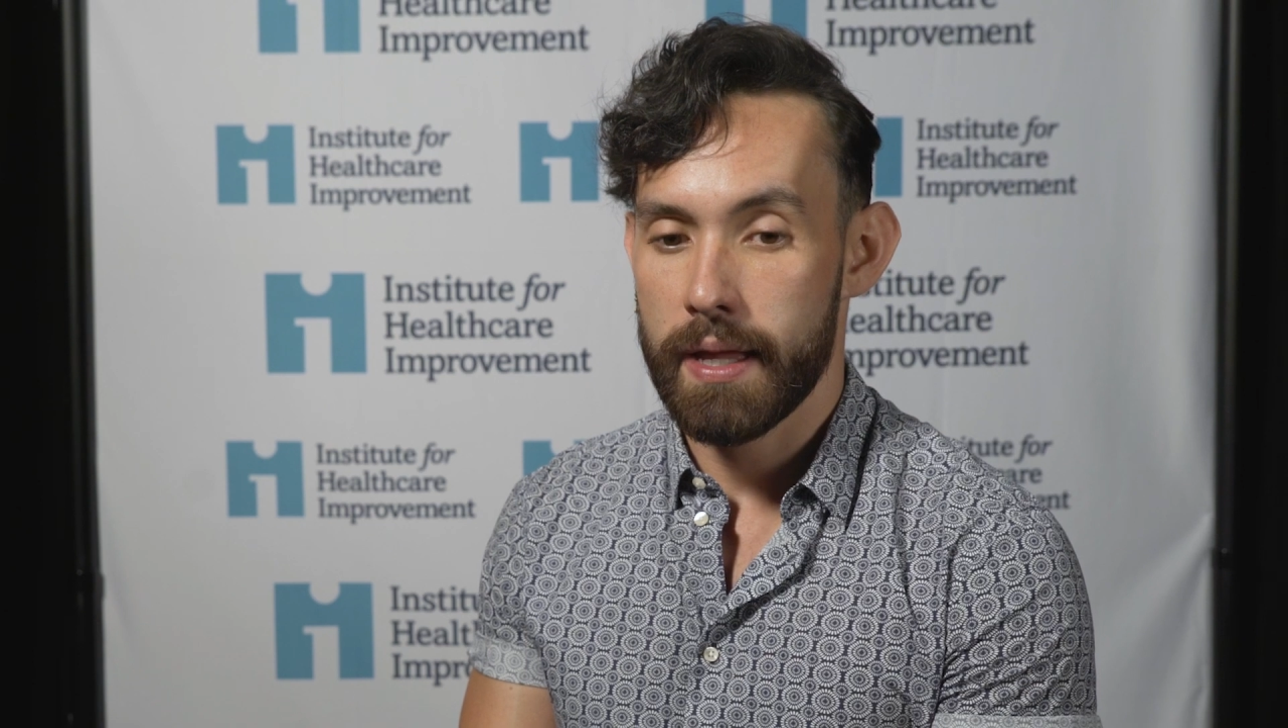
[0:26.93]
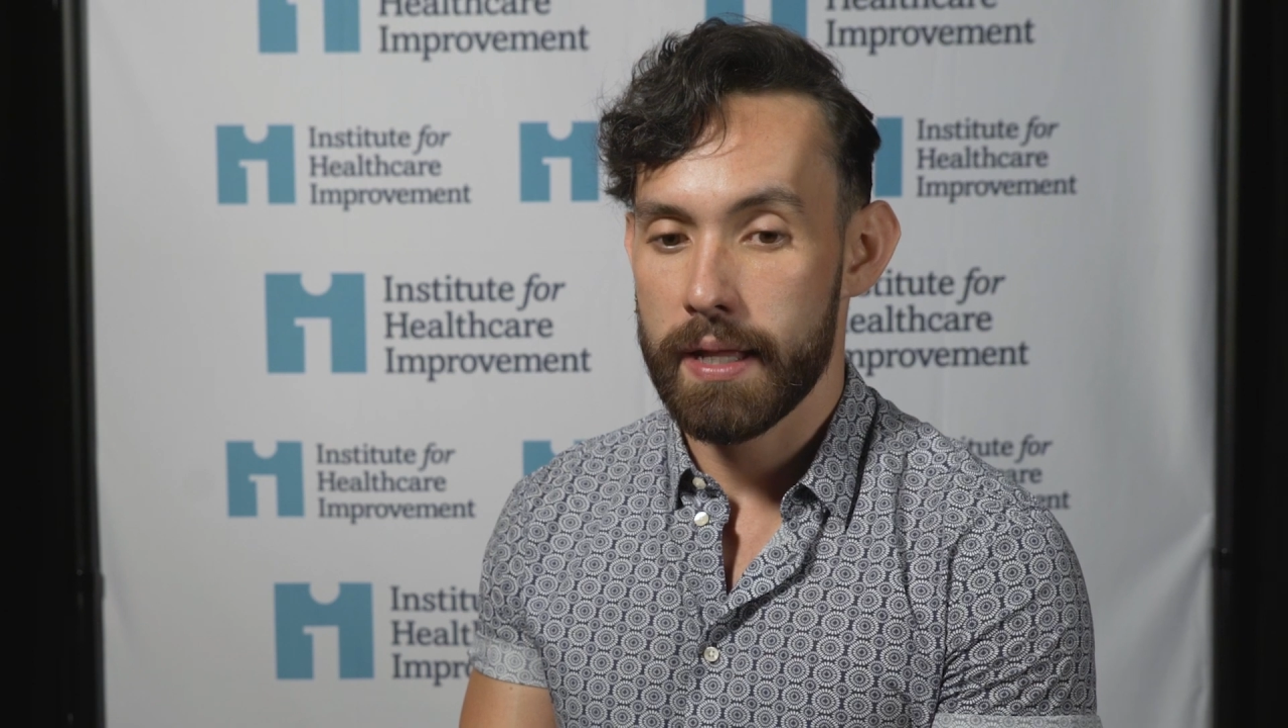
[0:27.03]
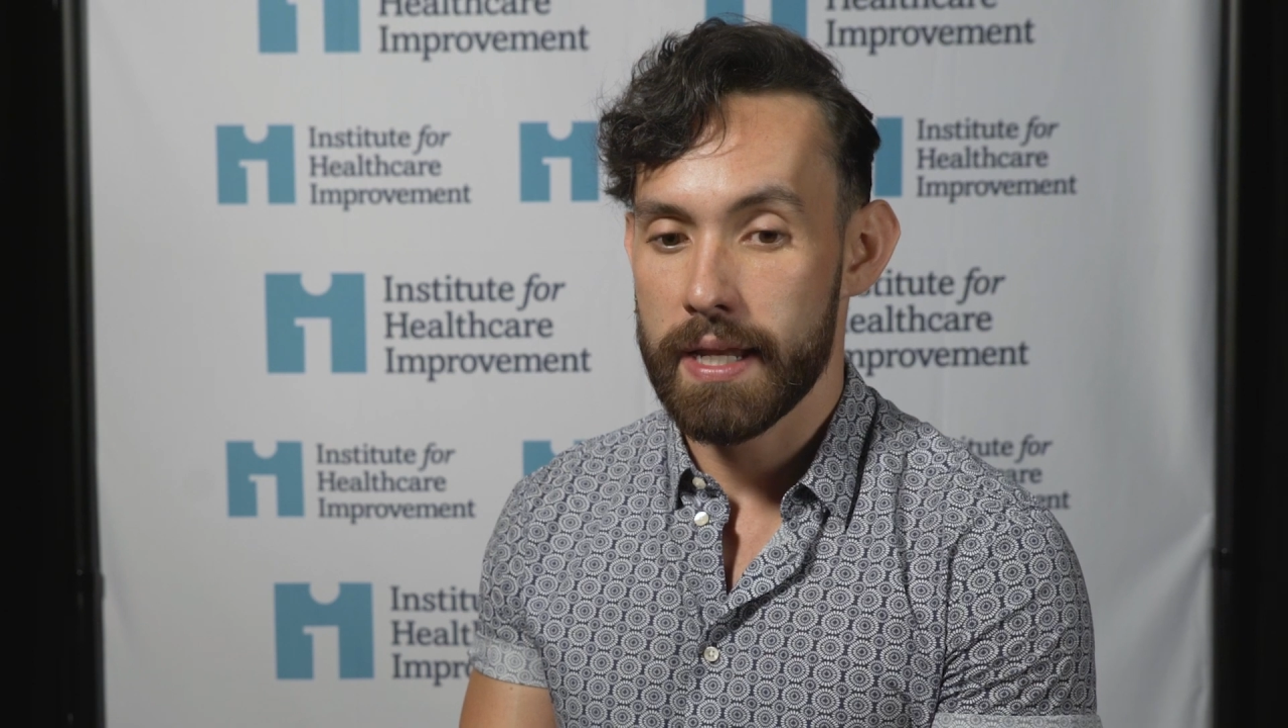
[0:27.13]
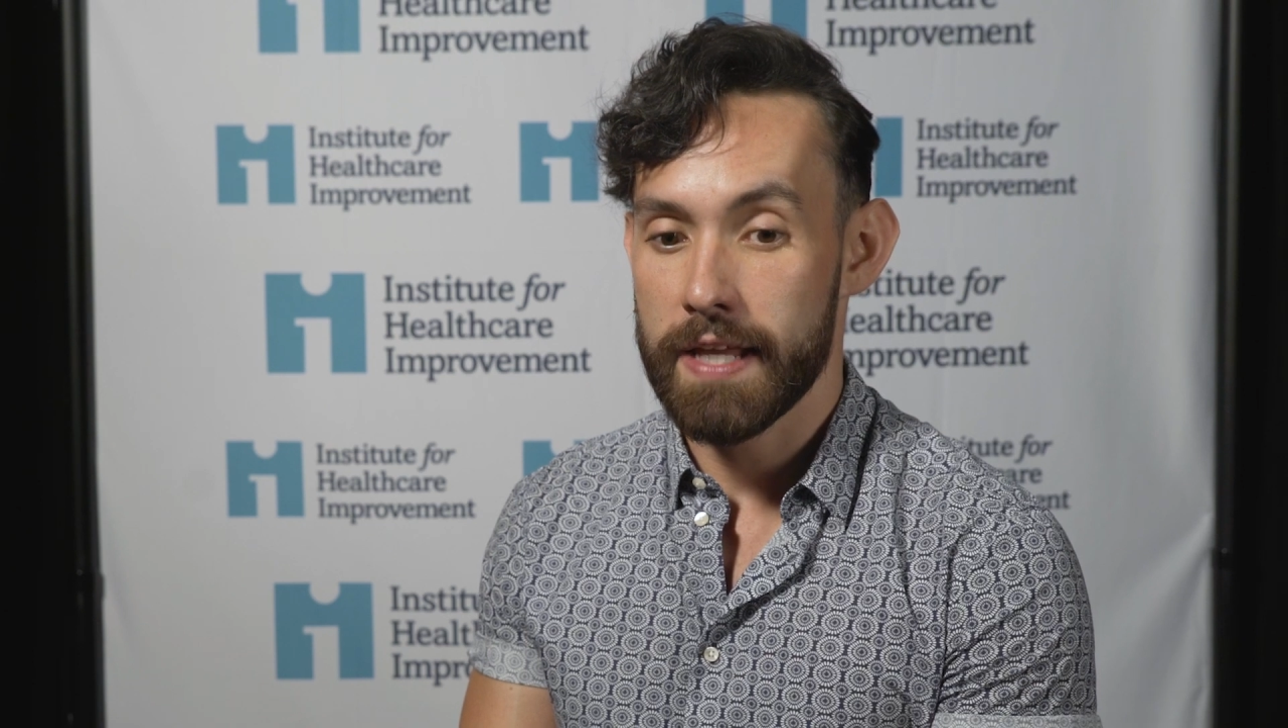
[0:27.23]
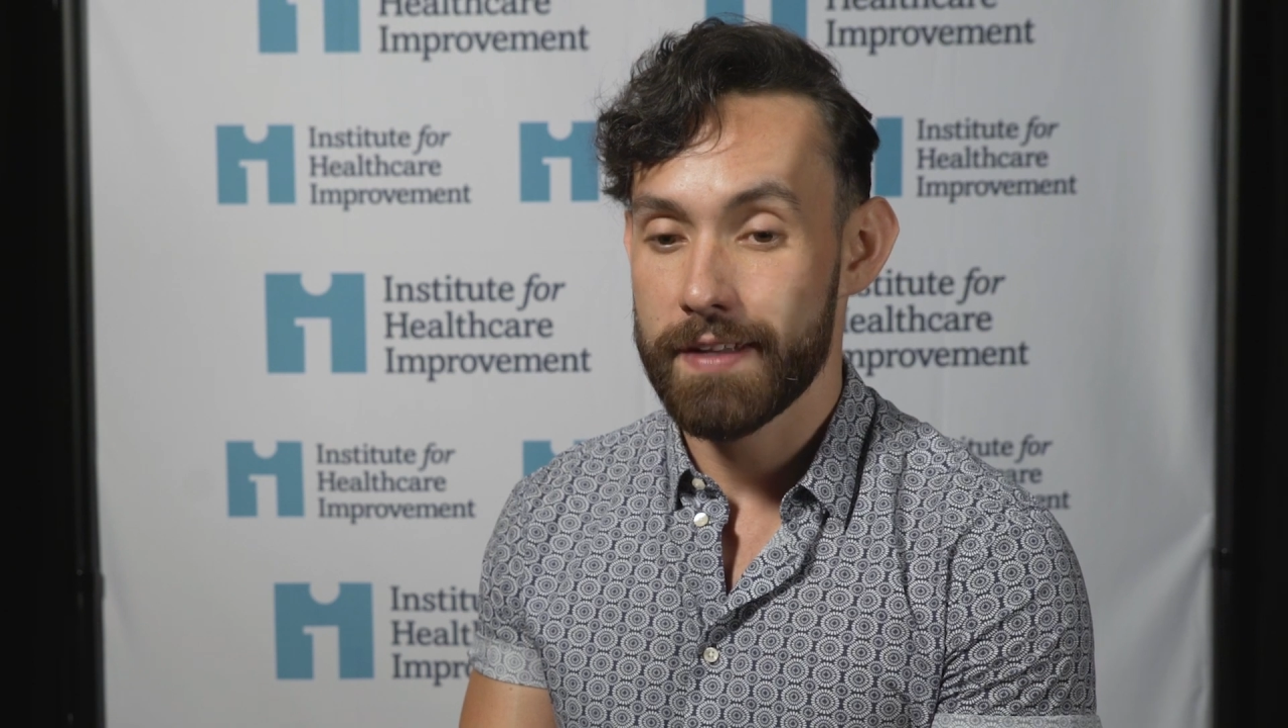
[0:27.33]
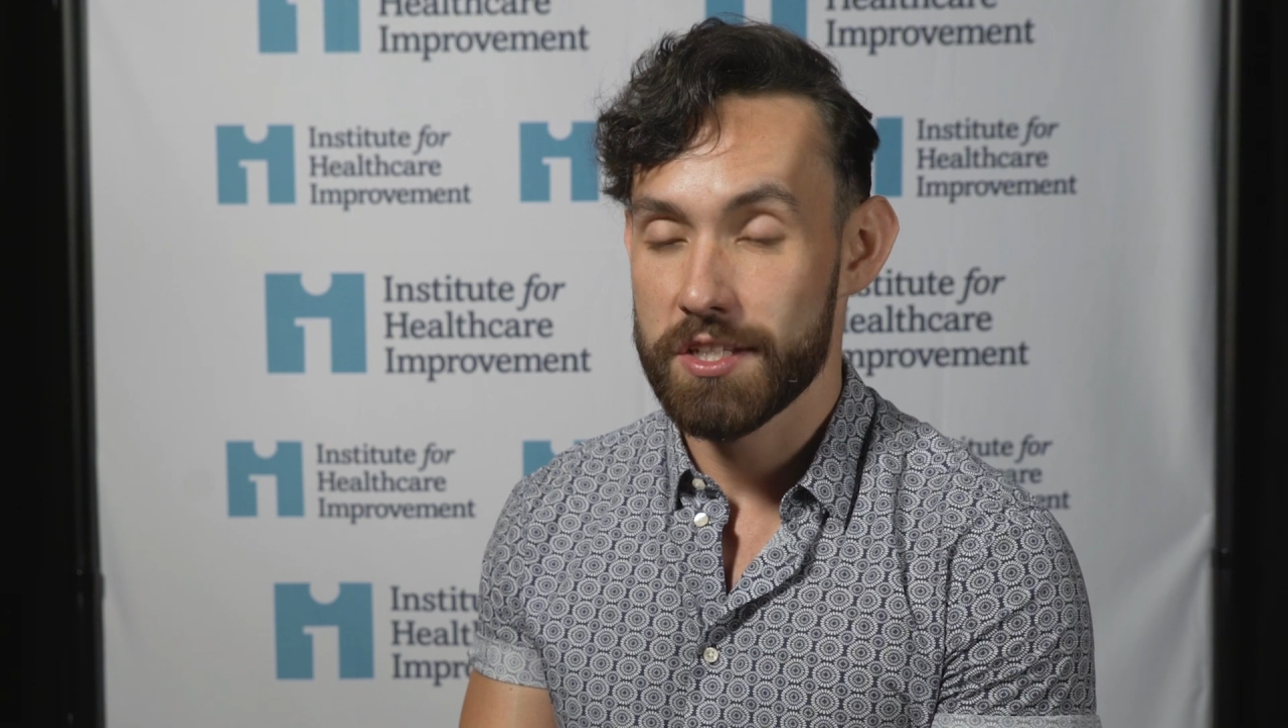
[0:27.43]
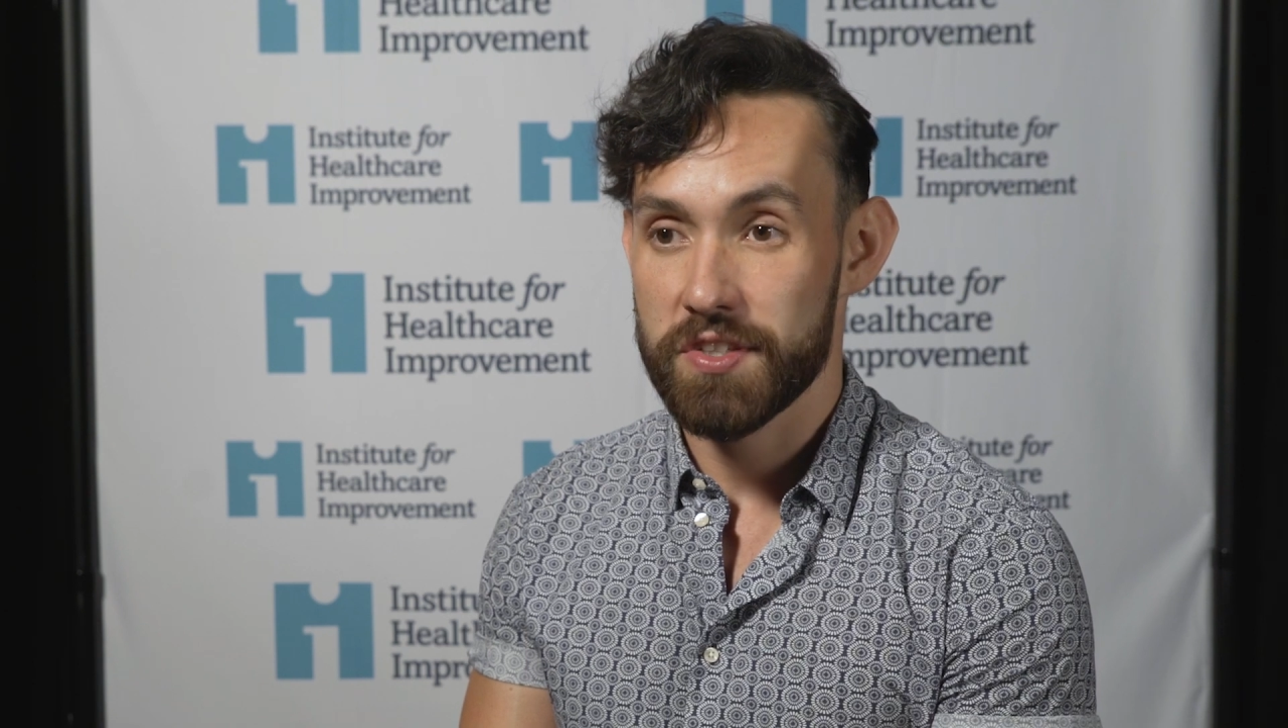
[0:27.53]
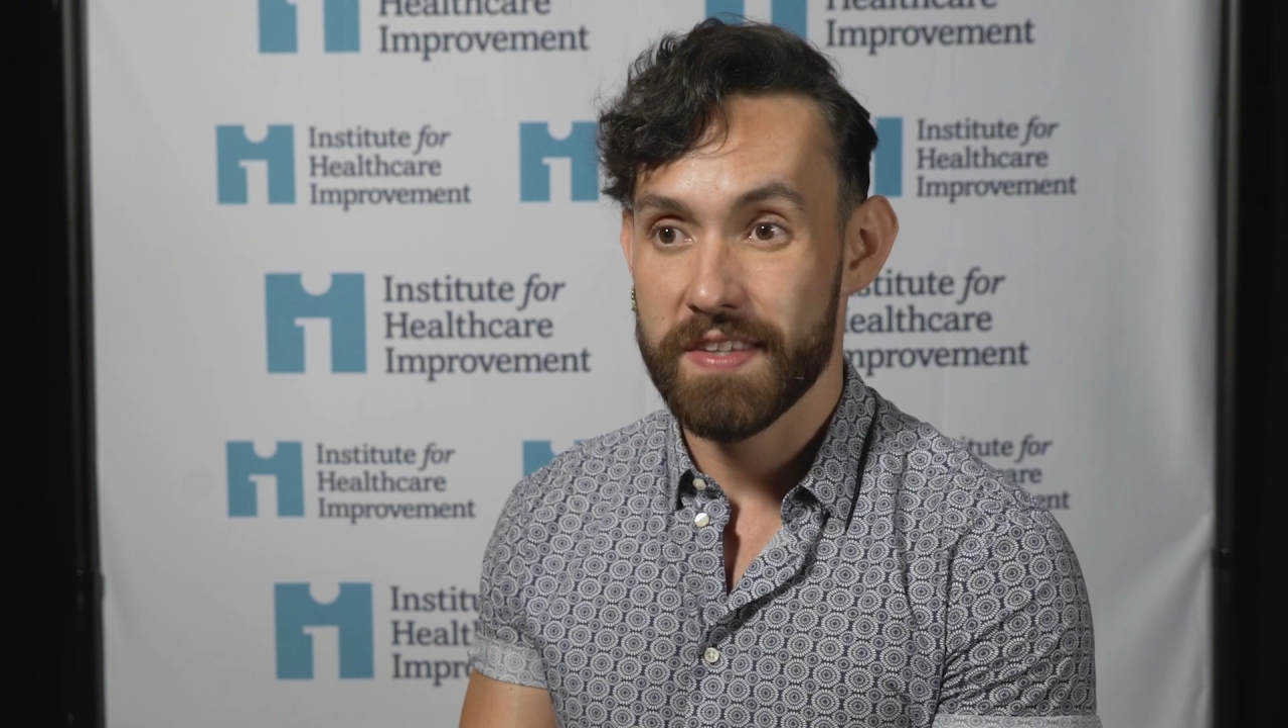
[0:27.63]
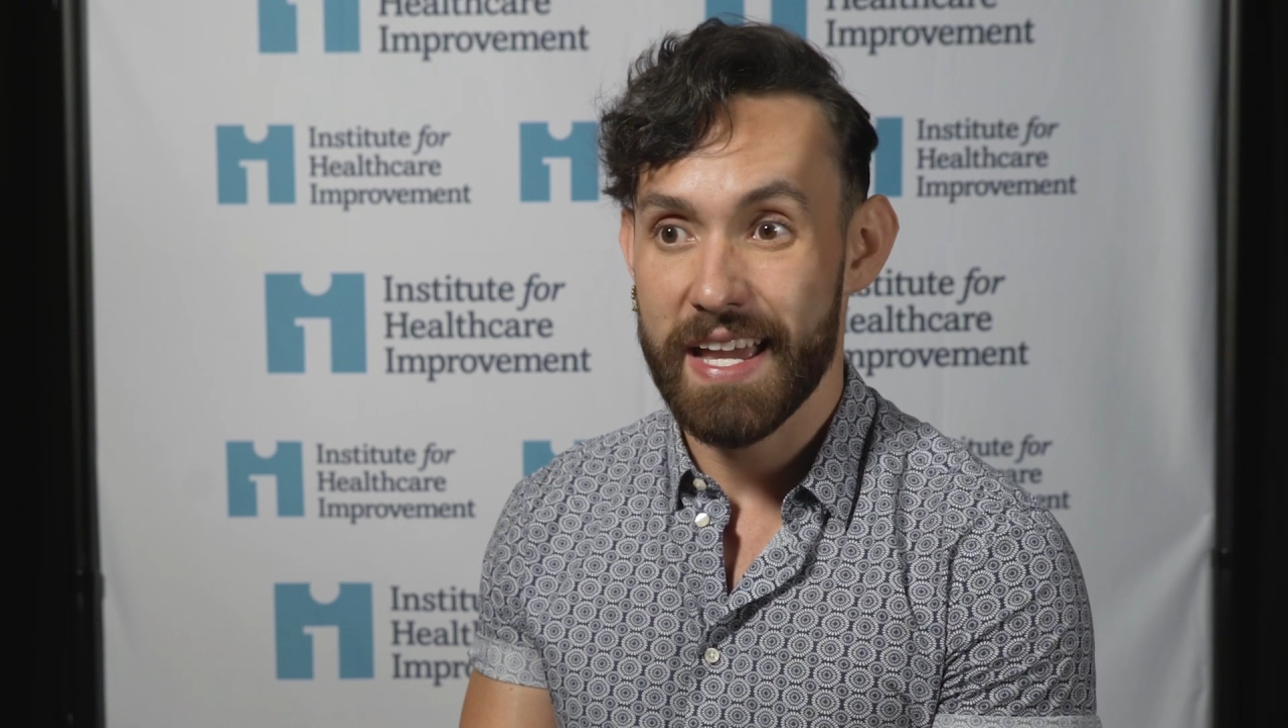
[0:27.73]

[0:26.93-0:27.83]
in even just